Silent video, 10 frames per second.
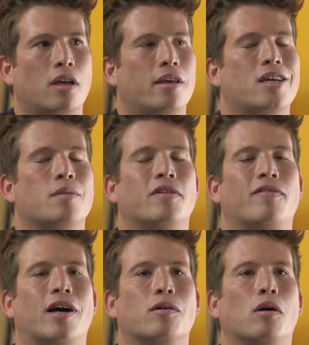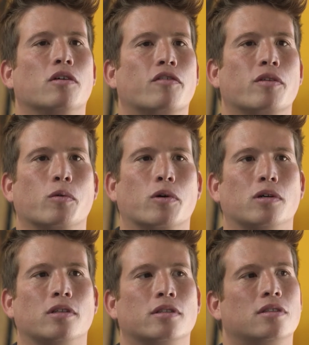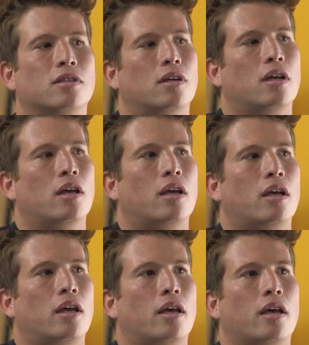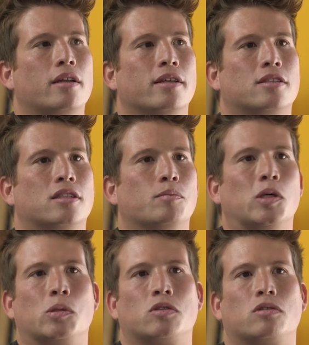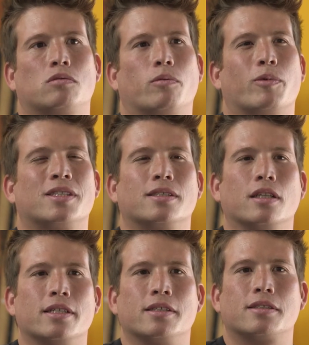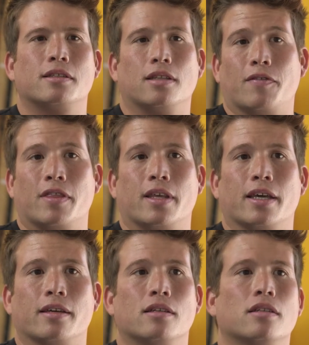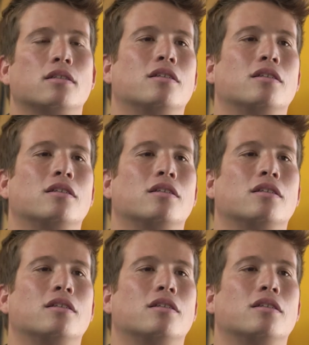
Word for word: It can be found all over the world, and it's the most resilient living thing